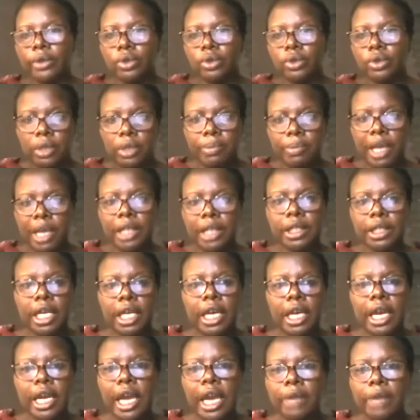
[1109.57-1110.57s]
to the max
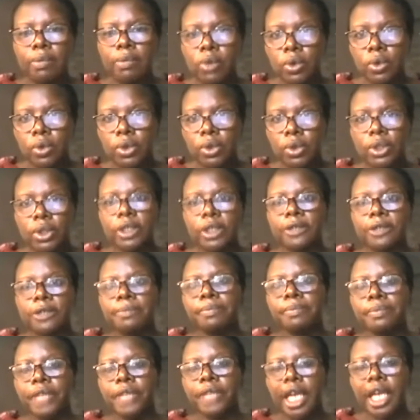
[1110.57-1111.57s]
at most
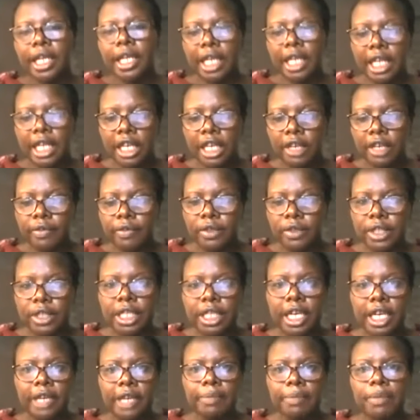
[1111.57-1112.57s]
at any given
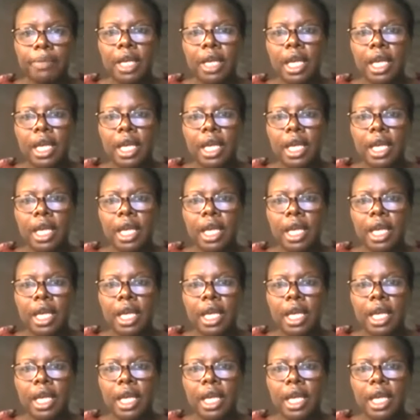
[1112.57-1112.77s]
time.